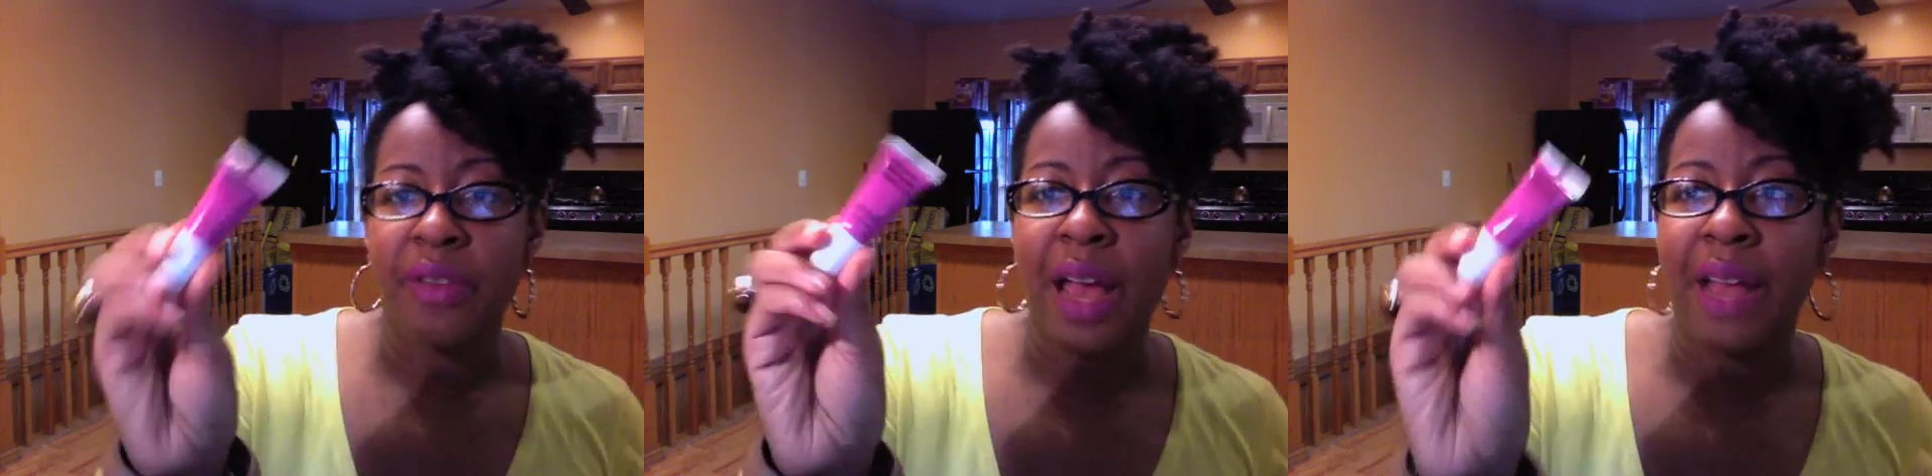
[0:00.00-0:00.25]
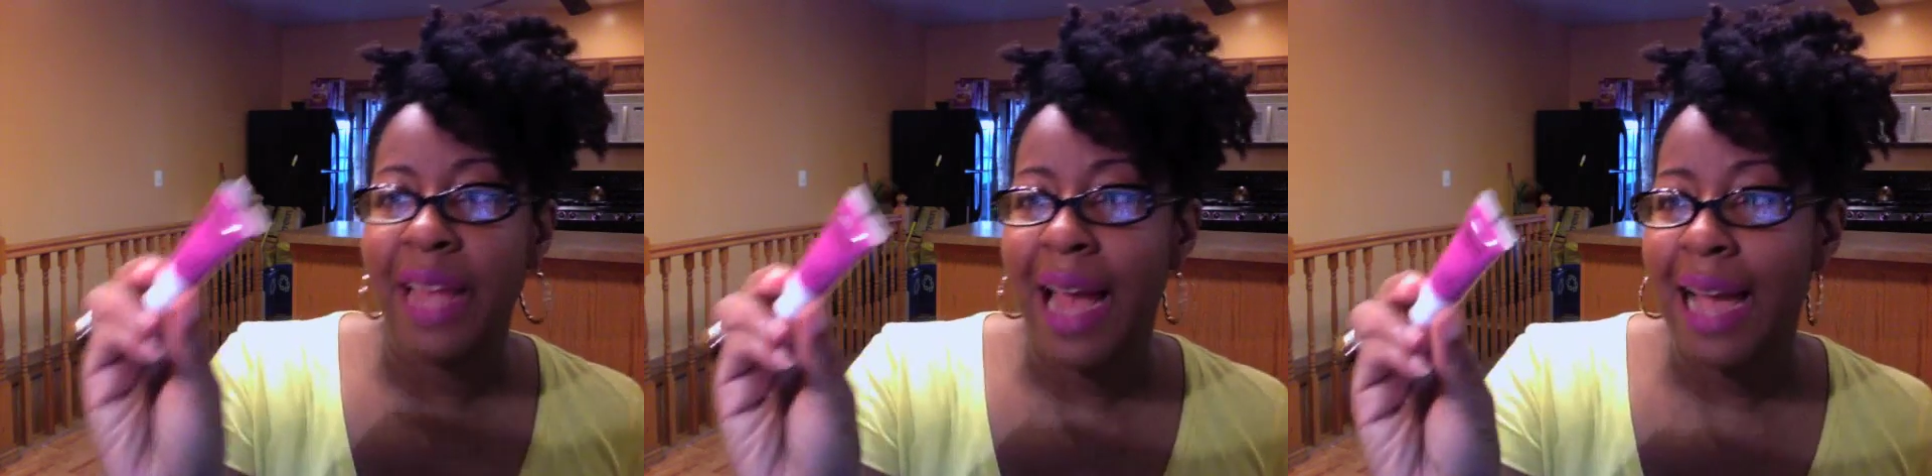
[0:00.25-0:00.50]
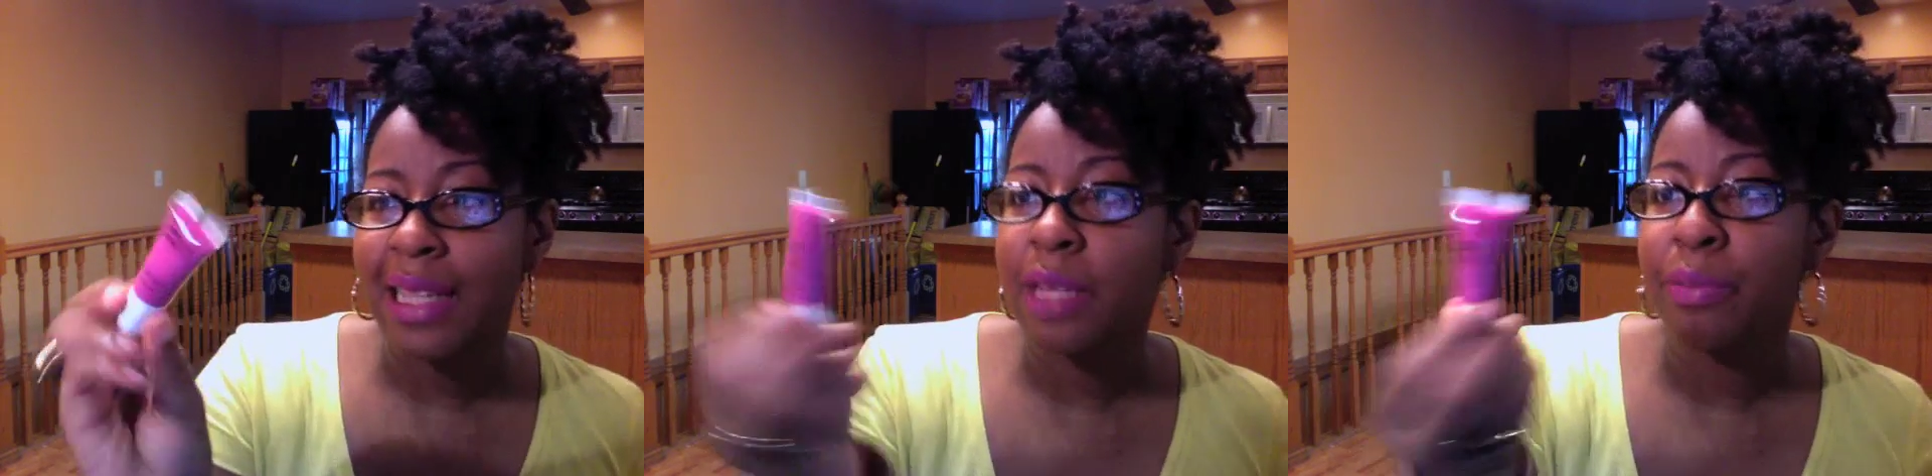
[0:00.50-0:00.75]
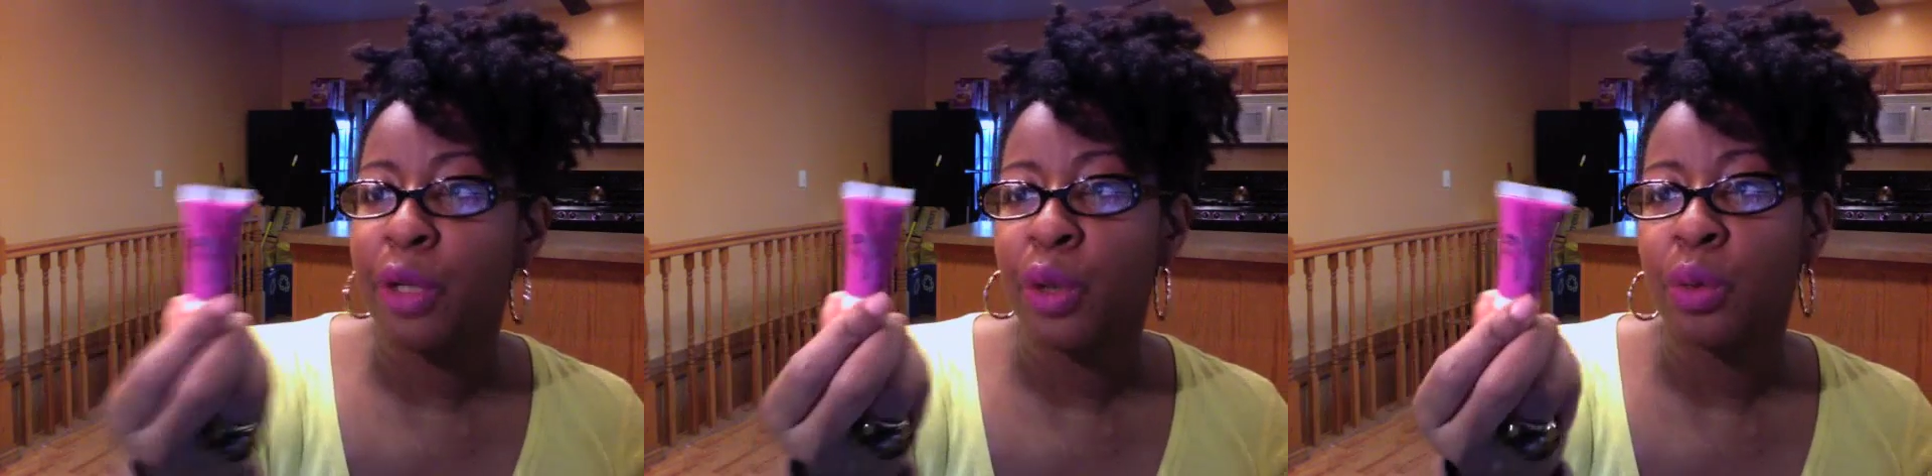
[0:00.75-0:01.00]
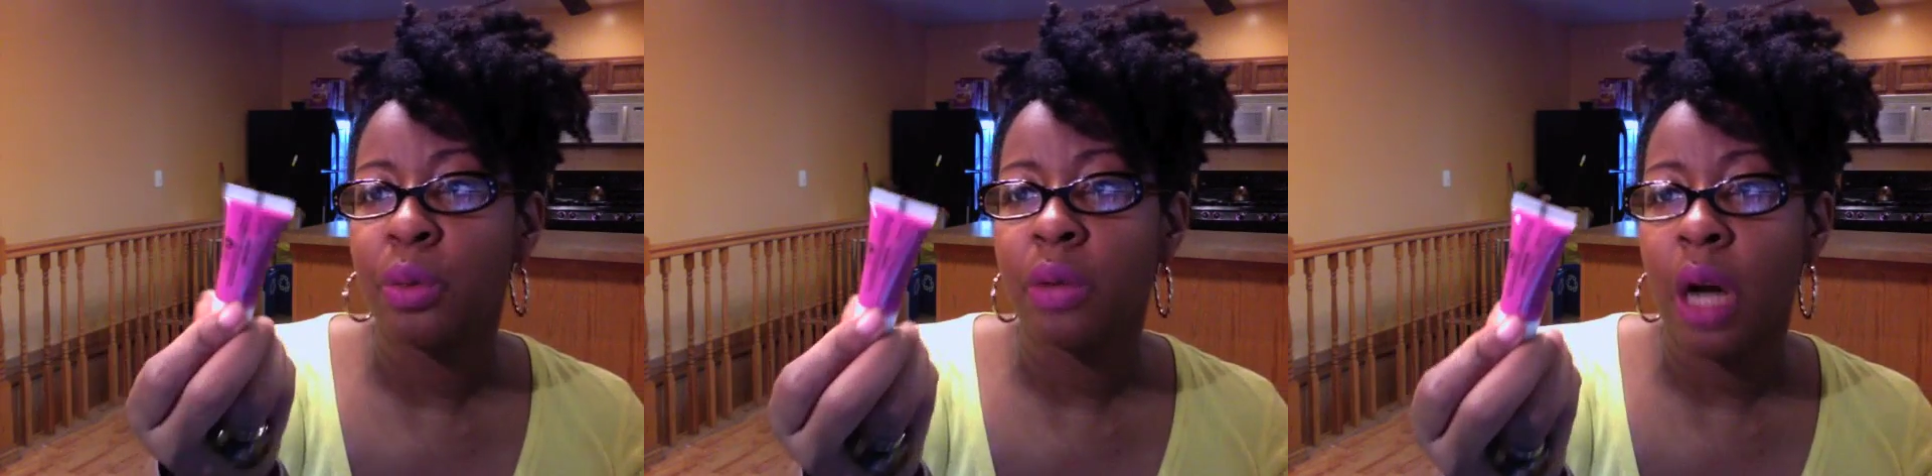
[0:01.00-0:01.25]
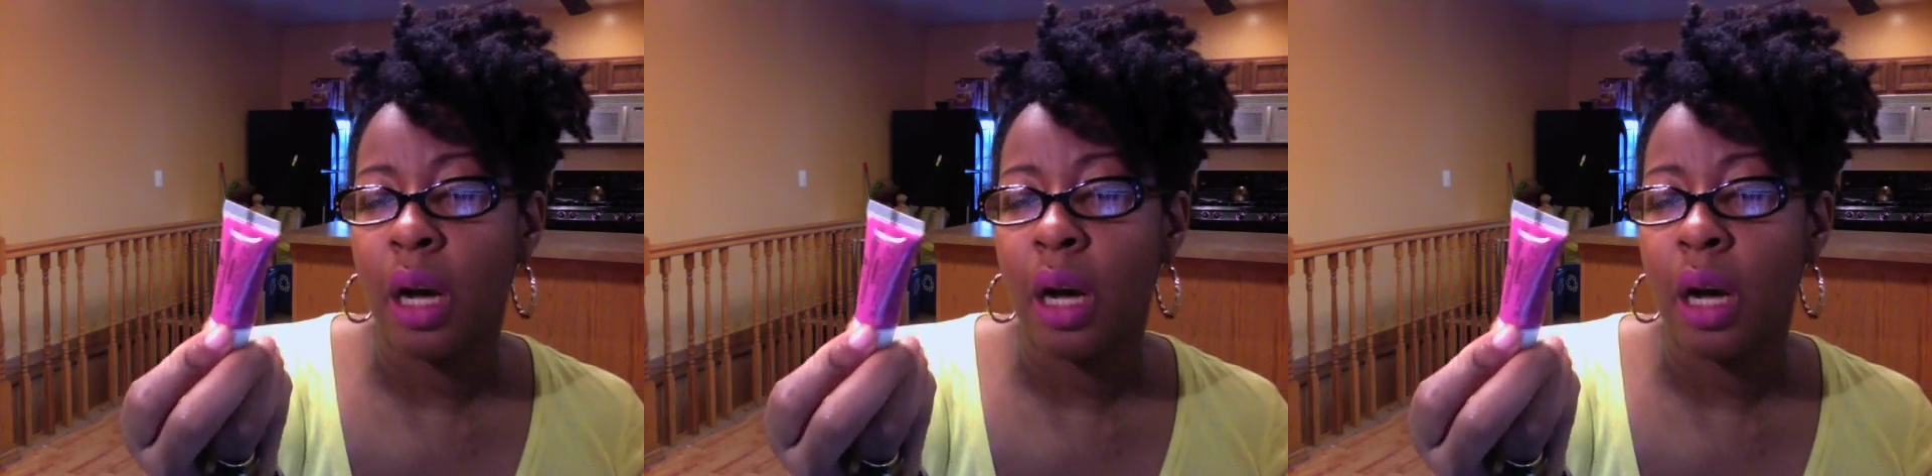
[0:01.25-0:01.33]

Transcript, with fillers: and they had some new